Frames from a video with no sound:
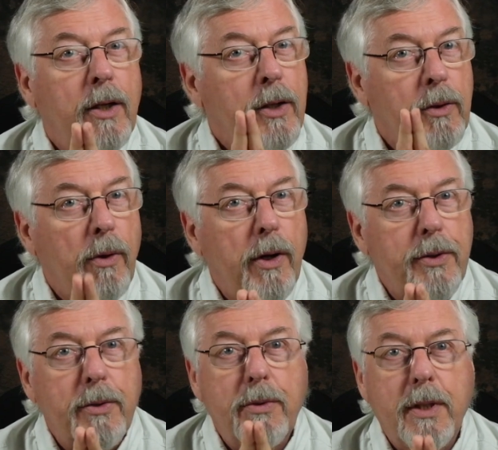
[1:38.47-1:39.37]
you'll
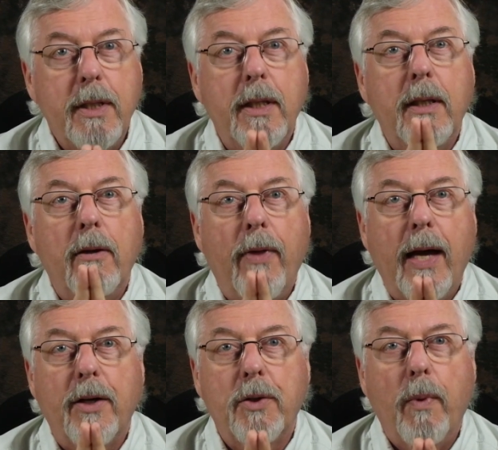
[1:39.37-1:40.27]
also see
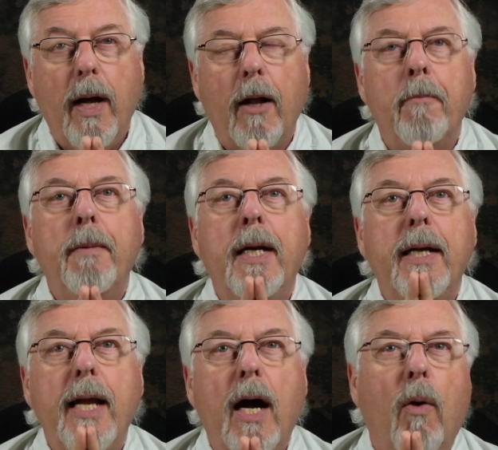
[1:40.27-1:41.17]
that as well.
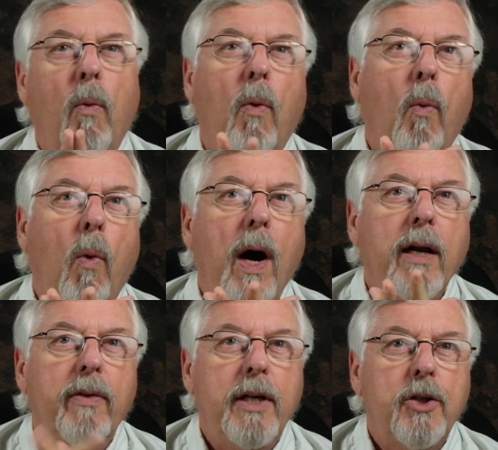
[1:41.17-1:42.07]
Now, one
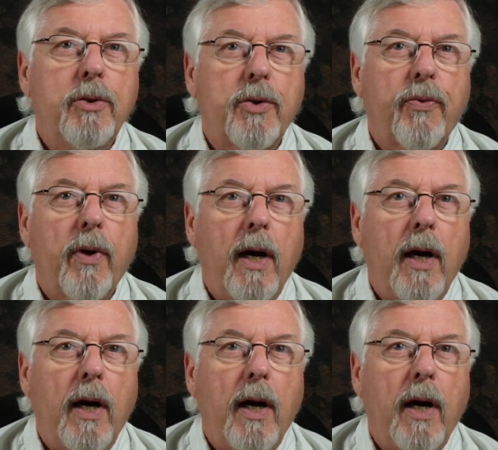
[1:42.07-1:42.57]
of the issues for